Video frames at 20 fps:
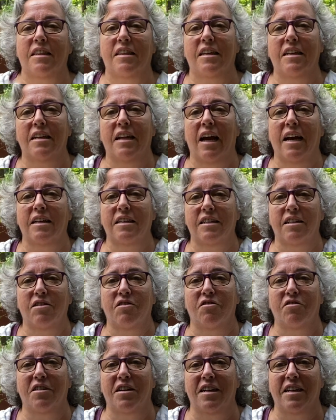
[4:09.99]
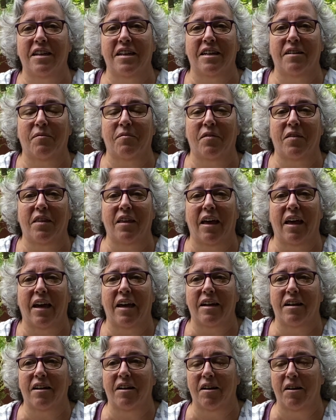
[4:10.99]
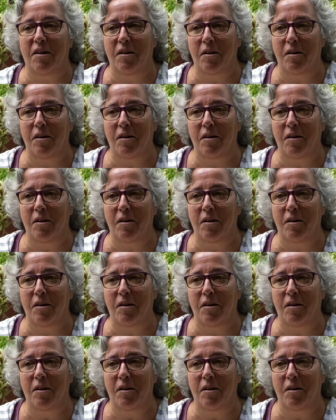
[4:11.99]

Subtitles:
The next ingredient that